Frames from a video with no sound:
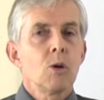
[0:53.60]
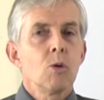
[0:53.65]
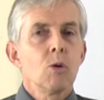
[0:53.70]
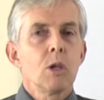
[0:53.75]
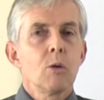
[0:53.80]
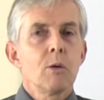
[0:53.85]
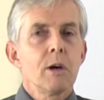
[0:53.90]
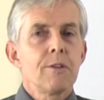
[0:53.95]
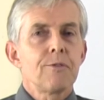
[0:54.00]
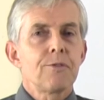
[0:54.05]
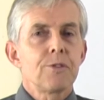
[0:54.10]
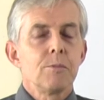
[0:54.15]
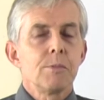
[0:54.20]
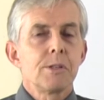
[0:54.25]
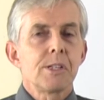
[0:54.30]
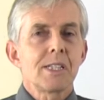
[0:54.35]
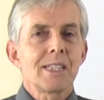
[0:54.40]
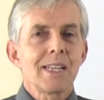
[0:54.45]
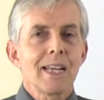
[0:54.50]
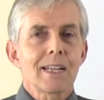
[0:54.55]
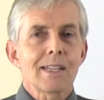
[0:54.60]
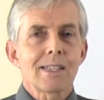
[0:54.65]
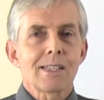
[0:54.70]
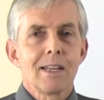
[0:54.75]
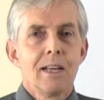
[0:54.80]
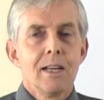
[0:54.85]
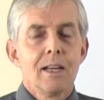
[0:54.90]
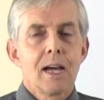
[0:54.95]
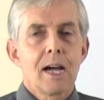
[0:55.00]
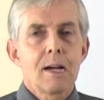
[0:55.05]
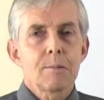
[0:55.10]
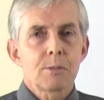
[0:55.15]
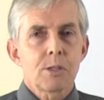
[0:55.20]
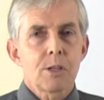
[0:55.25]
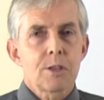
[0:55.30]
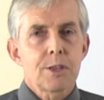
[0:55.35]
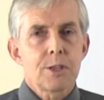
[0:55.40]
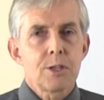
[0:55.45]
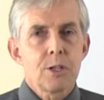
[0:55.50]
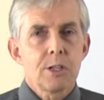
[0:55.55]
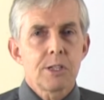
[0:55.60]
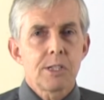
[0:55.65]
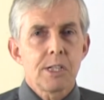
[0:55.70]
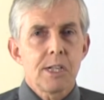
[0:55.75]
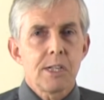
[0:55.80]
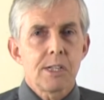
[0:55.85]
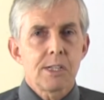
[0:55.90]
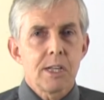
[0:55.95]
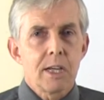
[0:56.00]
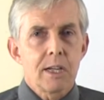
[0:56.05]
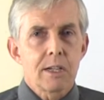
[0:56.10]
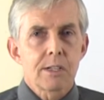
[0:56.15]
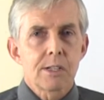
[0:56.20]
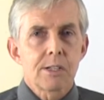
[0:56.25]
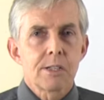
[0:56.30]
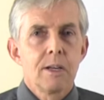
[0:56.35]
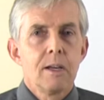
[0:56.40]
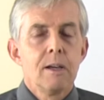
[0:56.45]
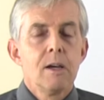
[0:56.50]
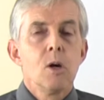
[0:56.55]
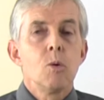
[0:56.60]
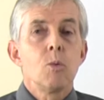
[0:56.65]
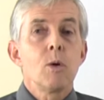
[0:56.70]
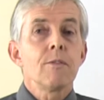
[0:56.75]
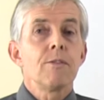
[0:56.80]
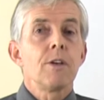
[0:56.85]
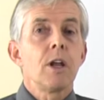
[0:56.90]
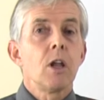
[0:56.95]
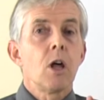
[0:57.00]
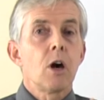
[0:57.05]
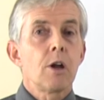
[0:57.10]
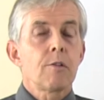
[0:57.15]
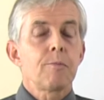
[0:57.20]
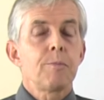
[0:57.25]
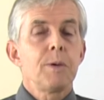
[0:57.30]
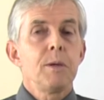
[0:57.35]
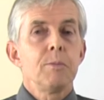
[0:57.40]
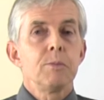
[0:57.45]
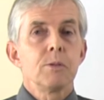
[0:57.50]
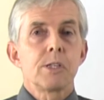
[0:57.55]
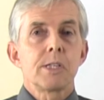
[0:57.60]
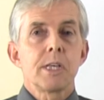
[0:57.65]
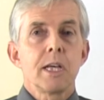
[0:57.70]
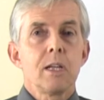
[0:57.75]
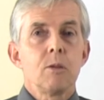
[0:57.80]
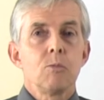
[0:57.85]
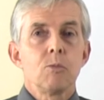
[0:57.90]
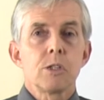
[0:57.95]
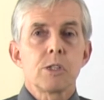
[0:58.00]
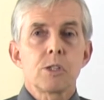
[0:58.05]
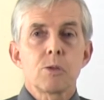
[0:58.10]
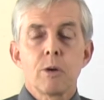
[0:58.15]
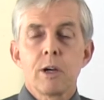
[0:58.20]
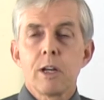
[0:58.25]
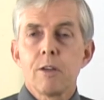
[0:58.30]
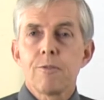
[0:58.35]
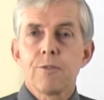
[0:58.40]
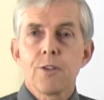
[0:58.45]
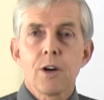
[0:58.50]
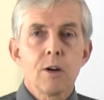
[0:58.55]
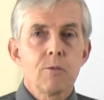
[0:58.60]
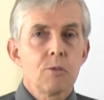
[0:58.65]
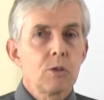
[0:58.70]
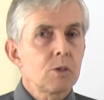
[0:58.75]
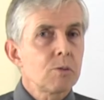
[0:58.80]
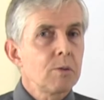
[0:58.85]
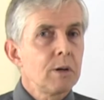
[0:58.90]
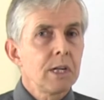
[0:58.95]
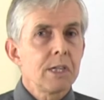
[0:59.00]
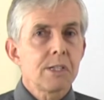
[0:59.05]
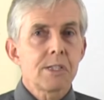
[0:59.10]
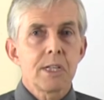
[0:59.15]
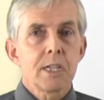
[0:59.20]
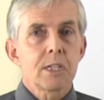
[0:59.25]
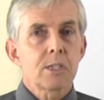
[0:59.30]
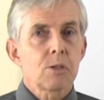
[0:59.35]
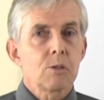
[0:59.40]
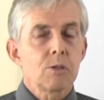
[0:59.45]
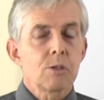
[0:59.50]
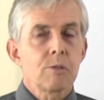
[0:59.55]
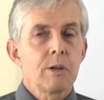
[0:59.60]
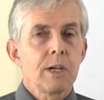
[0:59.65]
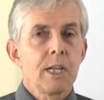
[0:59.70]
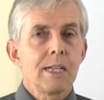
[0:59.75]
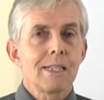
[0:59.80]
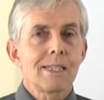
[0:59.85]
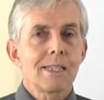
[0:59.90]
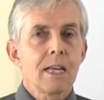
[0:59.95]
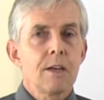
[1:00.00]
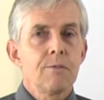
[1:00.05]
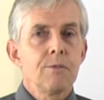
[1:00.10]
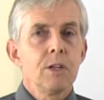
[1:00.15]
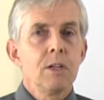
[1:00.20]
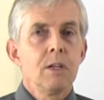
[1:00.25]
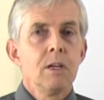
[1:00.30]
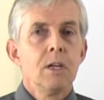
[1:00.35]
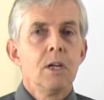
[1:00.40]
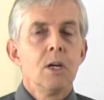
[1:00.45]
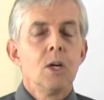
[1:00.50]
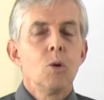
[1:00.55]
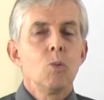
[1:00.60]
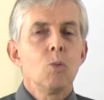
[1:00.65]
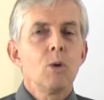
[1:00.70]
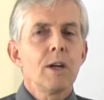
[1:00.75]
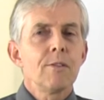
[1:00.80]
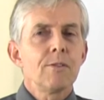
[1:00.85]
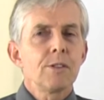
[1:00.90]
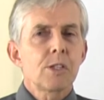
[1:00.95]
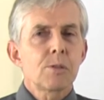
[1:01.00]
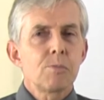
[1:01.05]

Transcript: go all the way from six up to thirty-six. We have a lot of people said it was twenty-five or twenty-six or twenty-seven. We have a